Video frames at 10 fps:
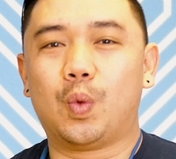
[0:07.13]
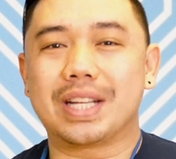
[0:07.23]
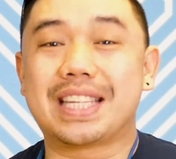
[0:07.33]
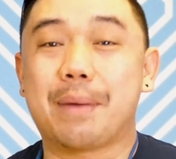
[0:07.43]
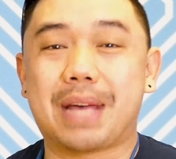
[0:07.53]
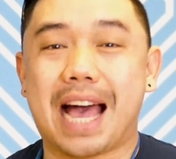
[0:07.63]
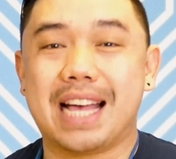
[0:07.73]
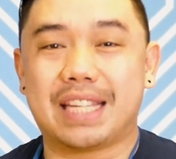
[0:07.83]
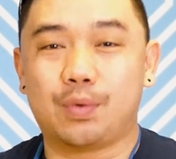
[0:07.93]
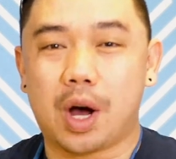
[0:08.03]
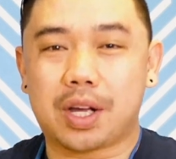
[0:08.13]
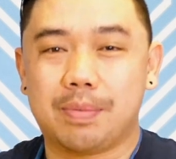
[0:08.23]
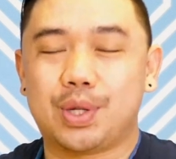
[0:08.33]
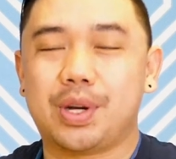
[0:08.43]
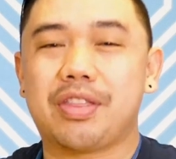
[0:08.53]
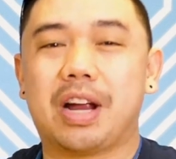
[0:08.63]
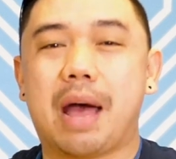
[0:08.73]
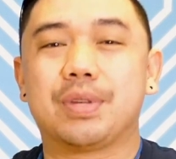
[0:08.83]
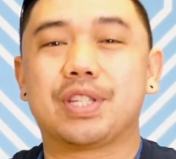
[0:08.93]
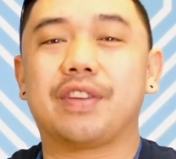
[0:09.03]
What's up, guys, and welcome to another
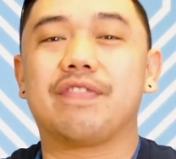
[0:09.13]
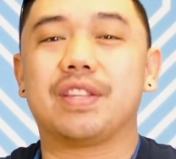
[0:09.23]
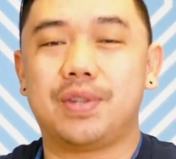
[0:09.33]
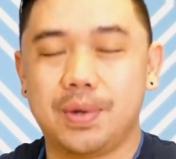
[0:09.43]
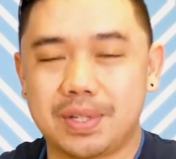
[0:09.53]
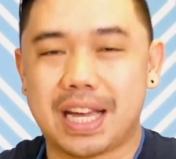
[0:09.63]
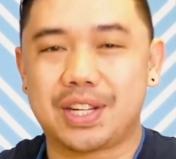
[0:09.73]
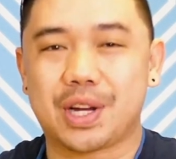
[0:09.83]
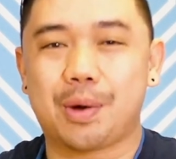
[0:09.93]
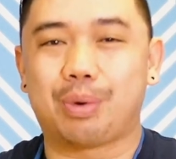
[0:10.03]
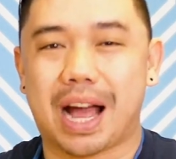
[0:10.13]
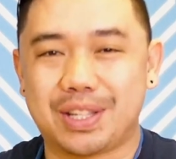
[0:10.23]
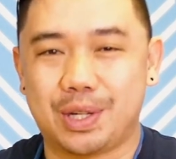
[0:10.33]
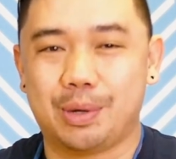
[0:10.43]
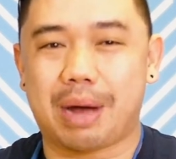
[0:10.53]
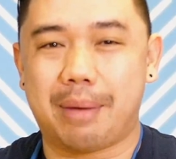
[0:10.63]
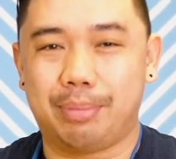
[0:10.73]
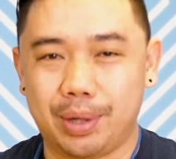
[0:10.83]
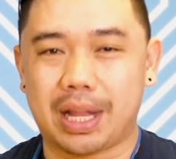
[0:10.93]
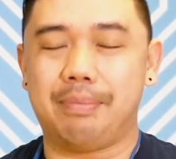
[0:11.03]
episode of the Tuesday Show brought to you by
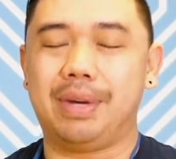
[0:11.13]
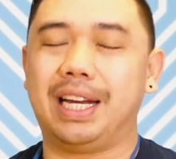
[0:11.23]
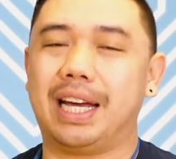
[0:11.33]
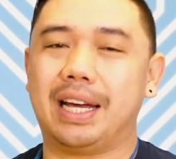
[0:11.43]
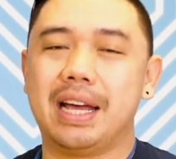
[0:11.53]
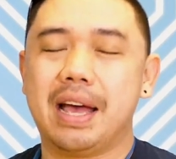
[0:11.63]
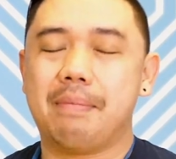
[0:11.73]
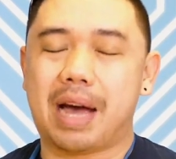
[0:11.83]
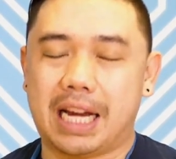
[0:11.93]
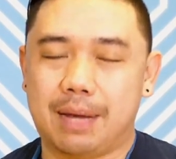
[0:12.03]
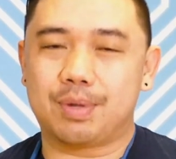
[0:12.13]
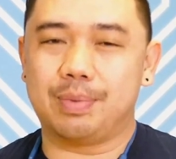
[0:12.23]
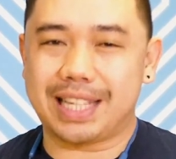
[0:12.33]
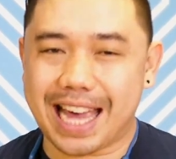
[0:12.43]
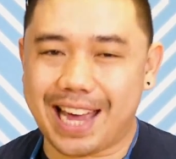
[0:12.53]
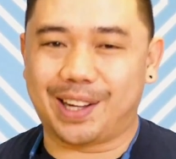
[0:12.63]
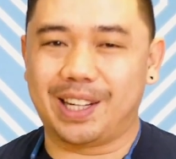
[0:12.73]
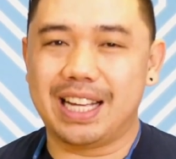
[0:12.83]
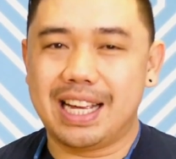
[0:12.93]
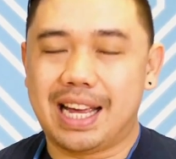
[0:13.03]
Blue Light Media. My name's
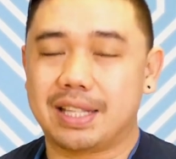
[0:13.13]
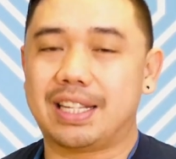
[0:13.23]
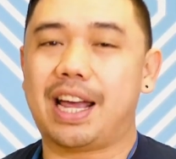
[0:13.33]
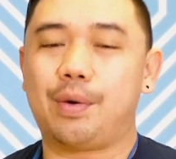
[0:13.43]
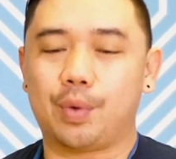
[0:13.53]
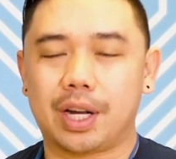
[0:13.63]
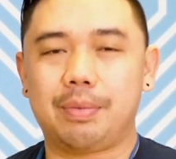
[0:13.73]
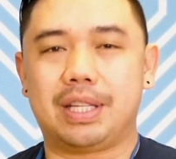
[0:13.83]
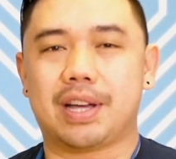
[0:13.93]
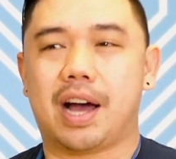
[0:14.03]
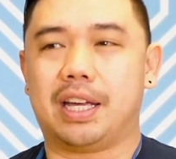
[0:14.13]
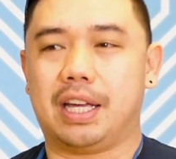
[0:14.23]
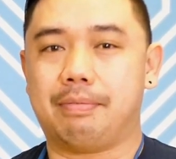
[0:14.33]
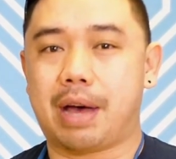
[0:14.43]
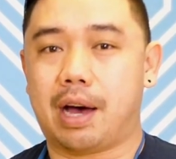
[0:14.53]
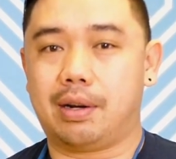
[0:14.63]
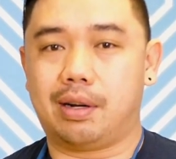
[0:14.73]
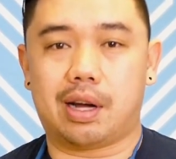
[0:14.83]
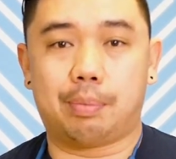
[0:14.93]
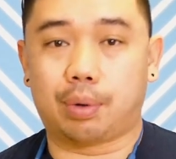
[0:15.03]
Mikhail, and today we're going to be talking about
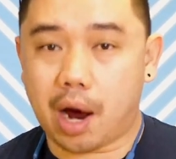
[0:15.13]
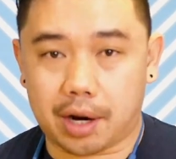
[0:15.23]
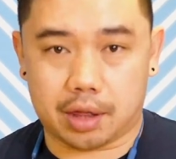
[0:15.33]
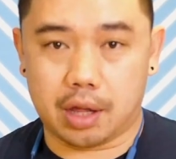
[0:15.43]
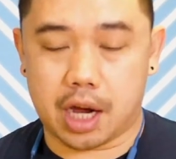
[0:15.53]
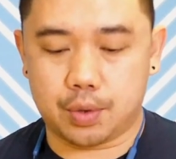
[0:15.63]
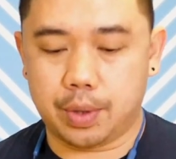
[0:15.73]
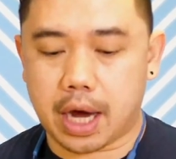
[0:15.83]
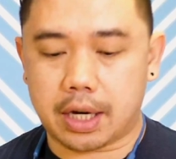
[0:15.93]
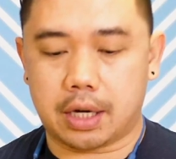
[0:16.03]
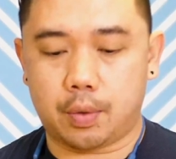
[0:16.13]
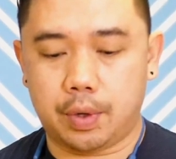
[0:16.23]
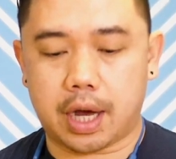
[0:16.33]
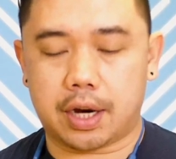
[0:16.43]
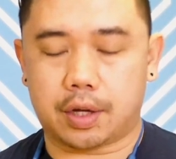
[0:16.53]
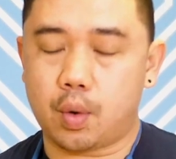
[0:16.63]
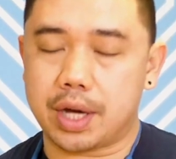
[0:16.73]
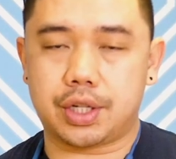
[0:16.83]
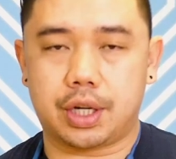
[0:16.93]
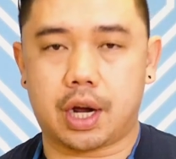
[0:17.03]
a product launch. We got a
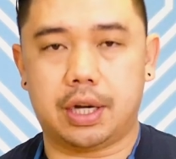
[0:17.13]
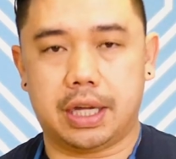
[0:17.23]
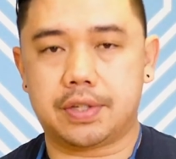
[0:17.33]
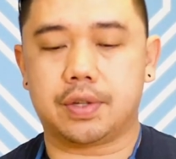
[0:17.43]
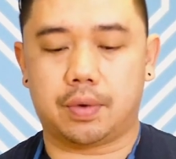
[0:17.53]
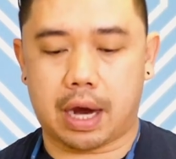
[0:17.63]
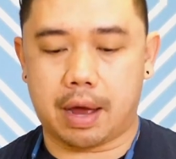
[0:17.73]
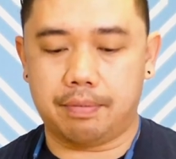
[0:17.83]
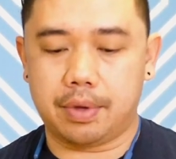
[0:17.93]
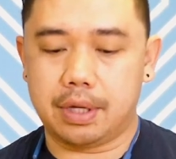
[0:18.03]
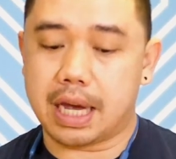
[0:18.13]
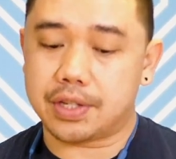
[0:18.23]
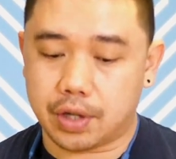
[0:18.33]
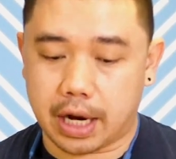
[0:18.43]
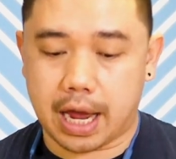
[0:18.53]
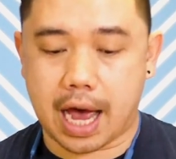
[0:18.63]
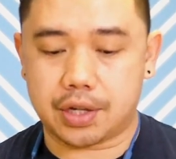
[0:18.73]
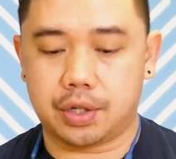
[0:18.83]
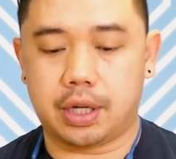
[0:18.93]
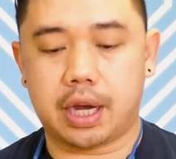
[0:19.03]
question on Instagram yesterday,
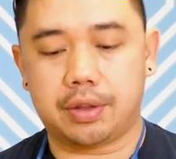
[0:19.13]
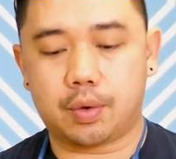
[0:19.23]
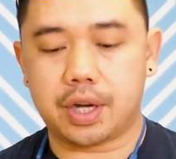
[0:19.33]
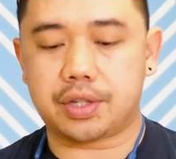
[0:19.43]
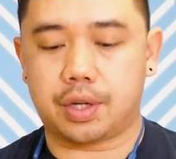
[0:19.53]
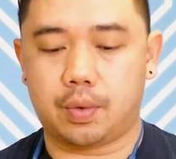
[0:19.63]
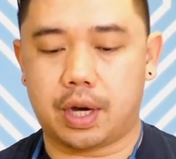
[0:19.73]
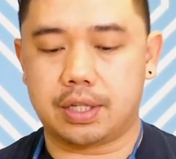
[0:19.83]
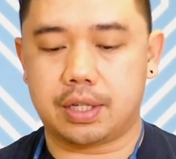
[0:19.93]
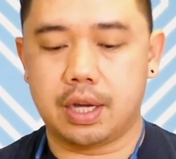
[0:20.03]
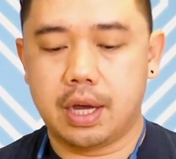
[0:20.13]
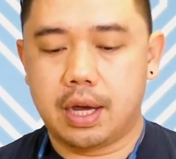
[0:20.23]
actually, and the question was